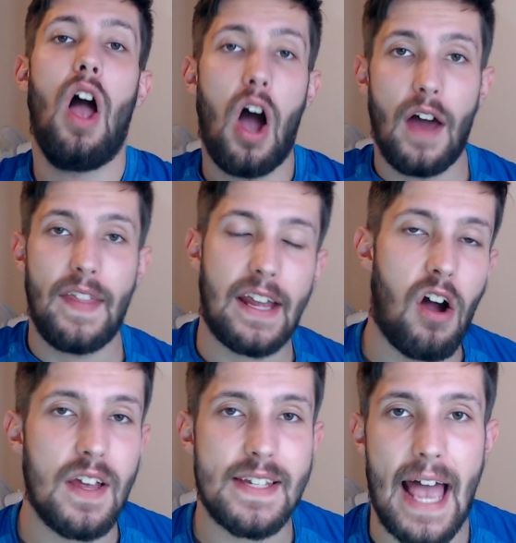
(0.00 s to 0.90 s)
Hi there
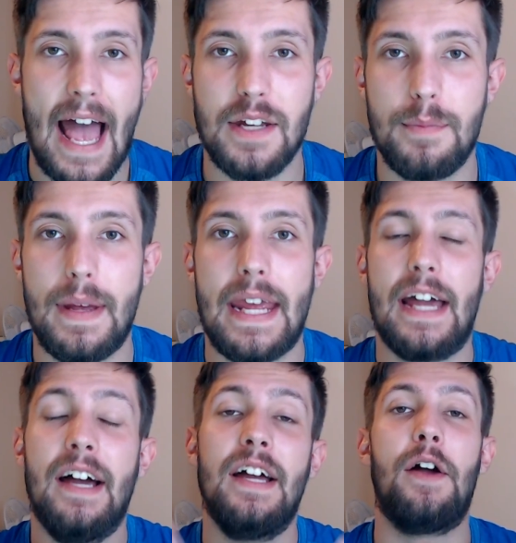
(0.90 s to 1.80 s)
guys, Adam
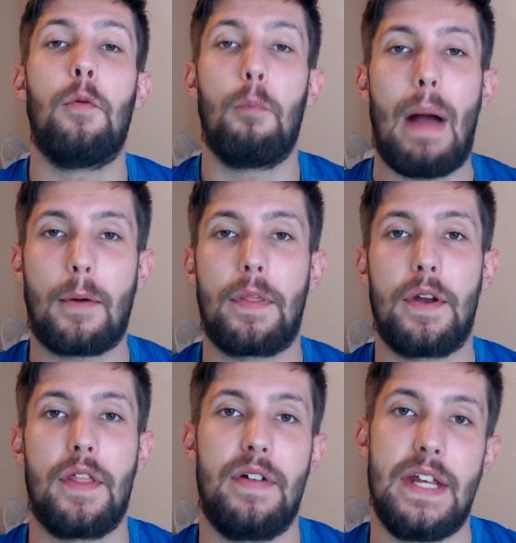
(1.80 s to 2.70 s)
here, back with
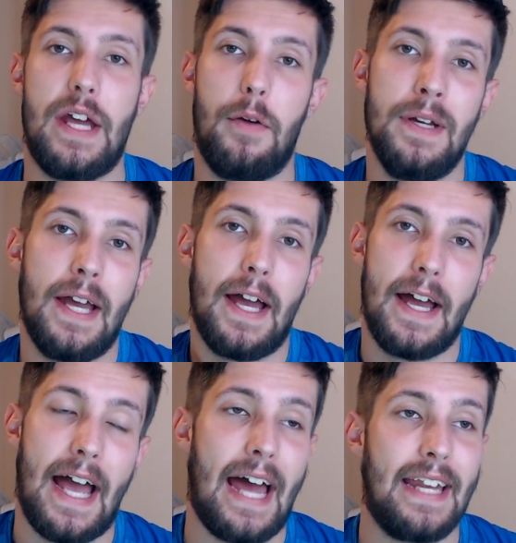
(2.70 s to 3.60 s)
another video,
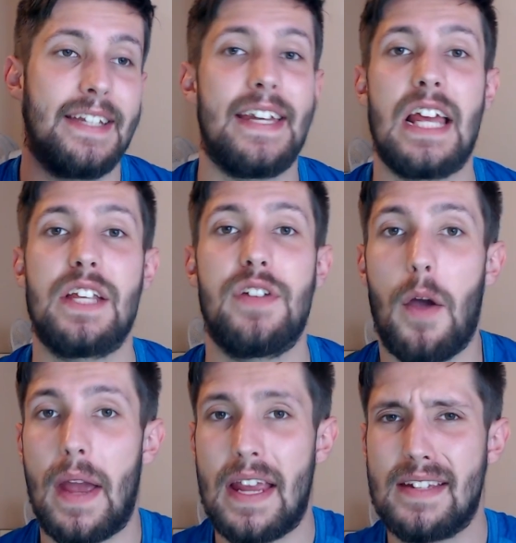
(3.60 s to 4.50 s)
and today's
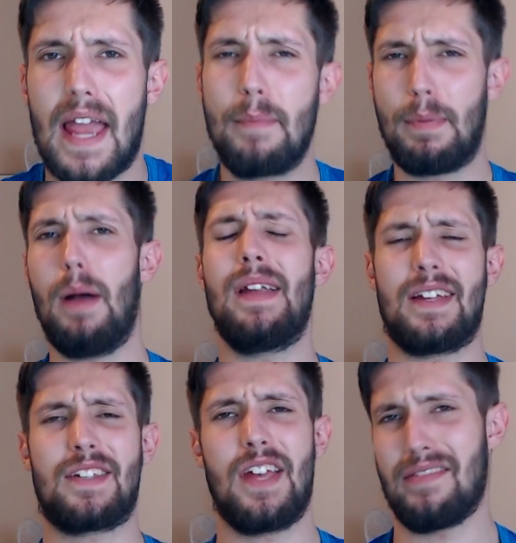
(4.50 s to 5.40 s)
video is a
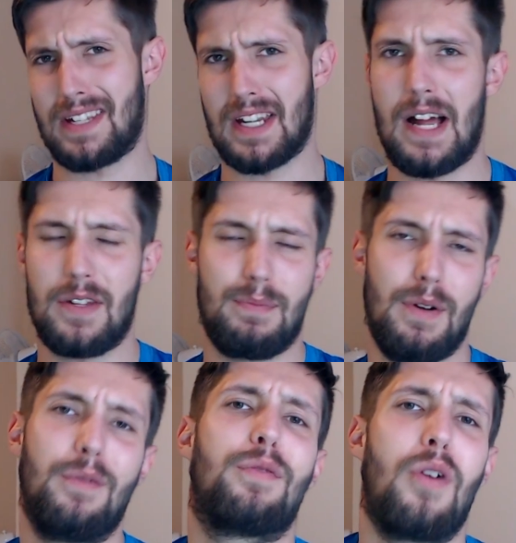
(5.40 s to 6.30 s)
public service
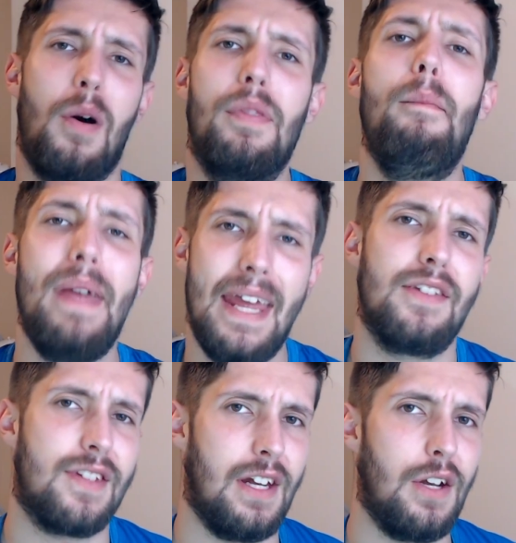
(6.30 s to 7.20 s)
announcement from The
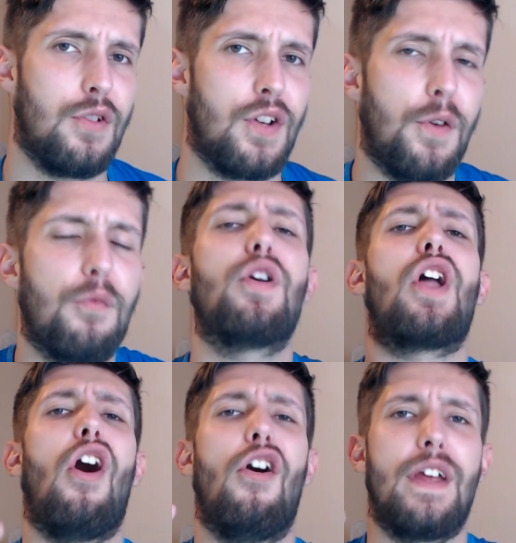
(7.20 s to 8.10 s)
Beard Solution
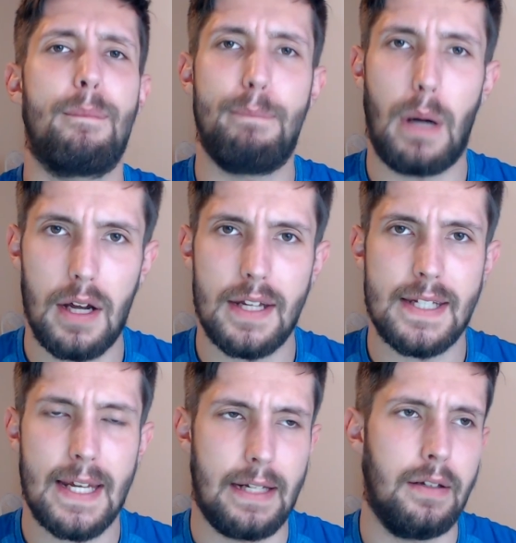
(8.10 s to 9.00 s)
regarding
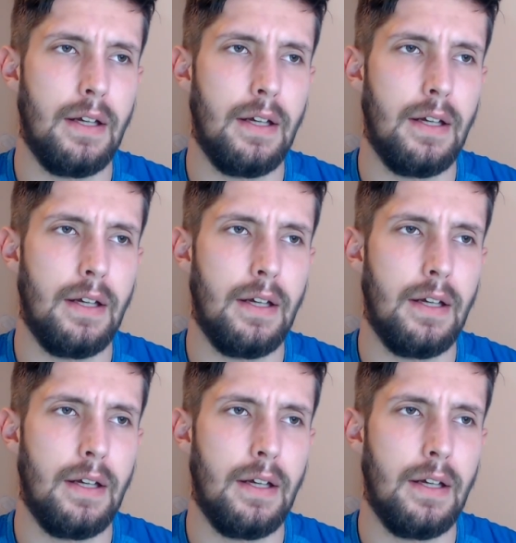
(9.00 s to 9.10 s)
biotin.